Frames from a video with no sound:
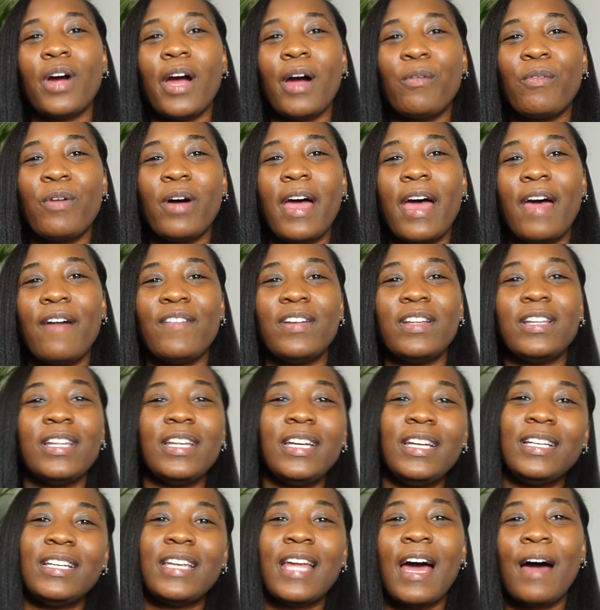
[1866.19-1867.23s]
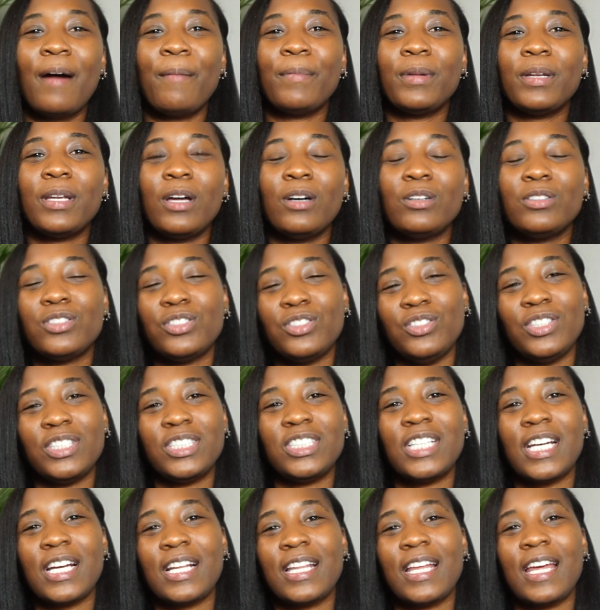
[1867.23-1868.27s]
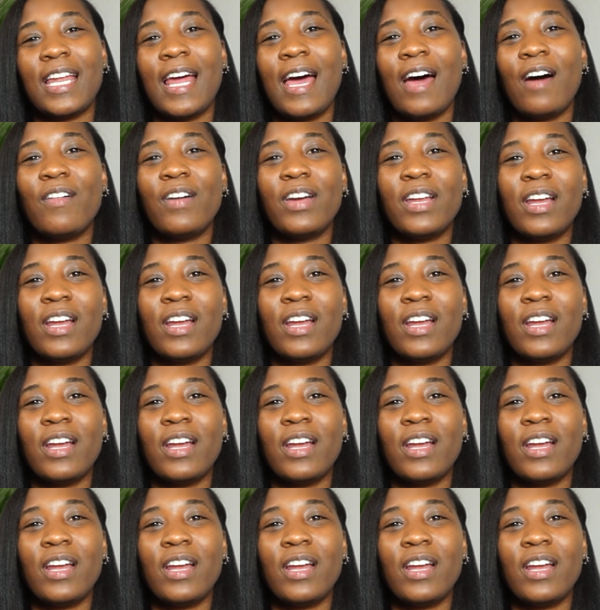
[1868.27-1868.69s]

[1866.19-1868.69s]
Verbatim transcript: I will have it linked down below so you can check that out.